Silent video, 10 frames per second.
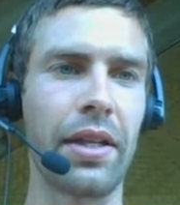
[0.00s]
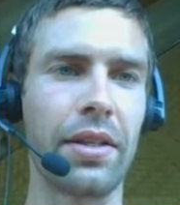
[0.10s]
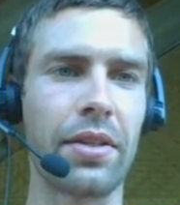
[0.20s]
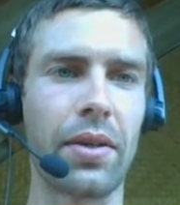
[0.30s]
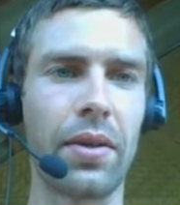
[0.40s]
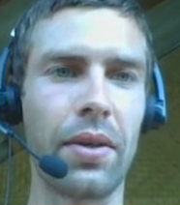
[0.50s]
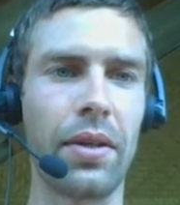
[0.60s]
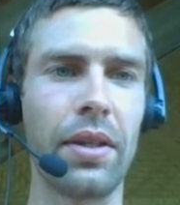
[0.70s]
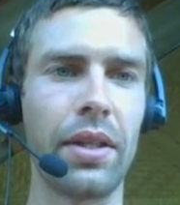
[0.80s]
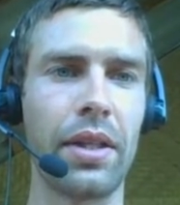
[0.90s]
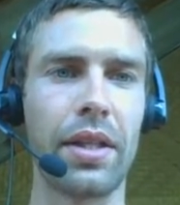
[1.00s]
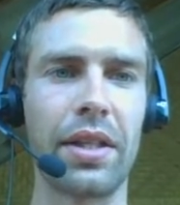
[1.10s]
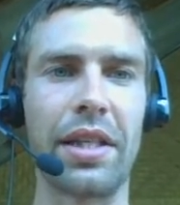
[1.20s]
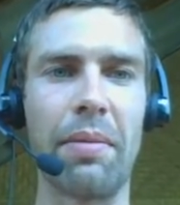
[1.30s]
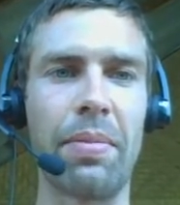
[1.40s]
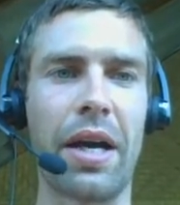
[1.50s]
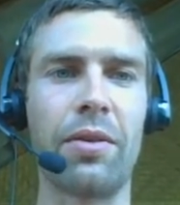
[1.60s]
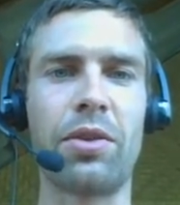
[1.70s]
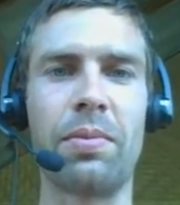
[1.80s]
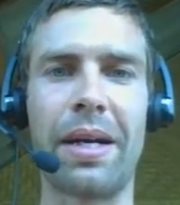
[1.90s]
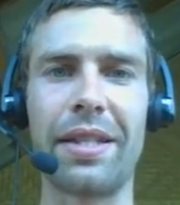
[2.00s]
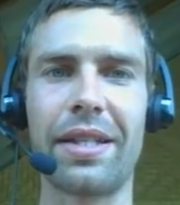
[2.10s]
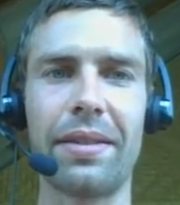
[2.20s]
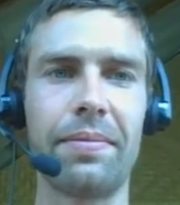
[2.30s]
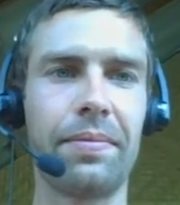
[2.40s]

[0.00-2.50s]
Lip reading: install Gimp Automata,